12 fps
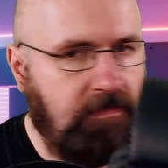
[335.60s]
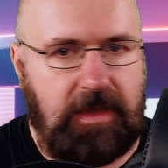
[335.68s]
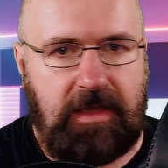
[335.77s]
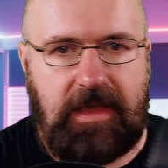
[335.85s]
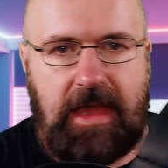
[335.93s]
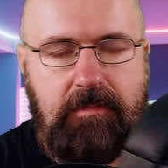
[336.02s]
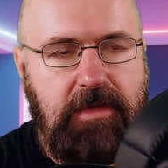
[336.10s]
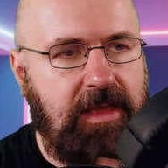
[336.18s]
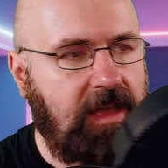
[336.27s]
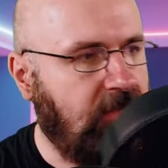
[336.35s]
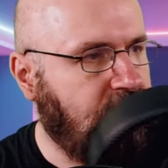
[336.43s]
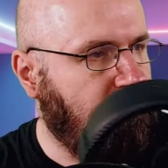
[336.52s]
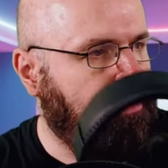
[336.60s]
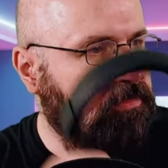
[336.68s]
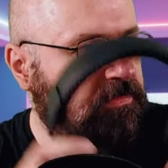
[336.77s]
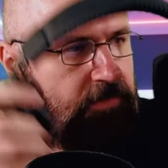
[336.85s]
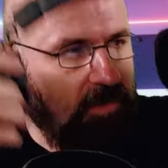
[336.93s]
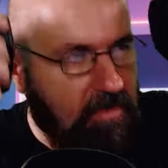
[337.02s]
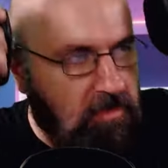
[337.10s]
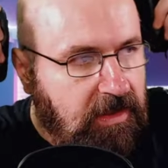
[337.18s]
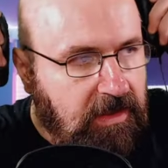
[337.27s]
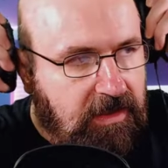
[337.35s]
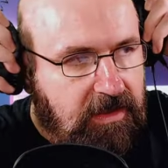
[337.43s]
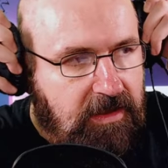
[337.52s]
these big gaming headphones, so
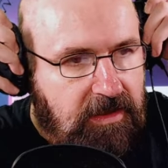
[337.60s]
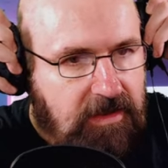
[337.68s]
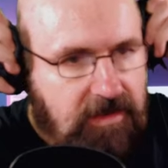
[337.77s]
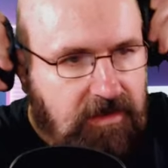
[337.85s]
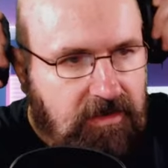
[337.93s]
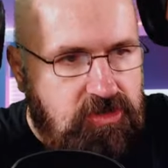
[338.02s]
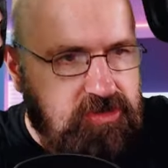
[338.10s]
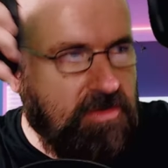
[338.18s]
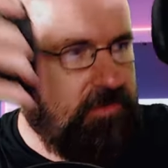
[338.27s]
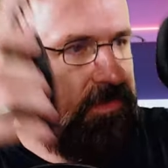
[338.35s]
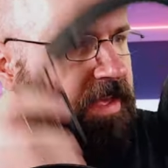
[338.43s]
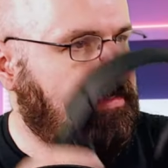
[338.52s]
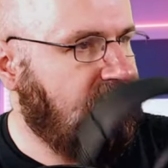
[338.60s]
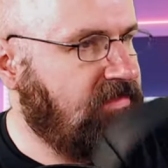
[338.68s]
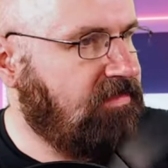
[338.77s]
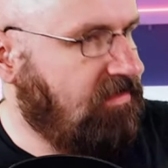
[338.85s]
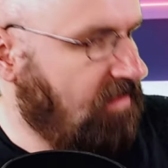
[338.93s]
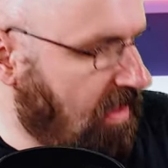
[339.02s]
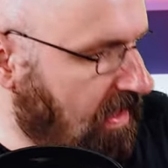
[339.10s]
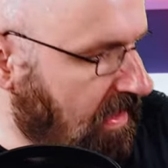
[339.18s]
not sure if that's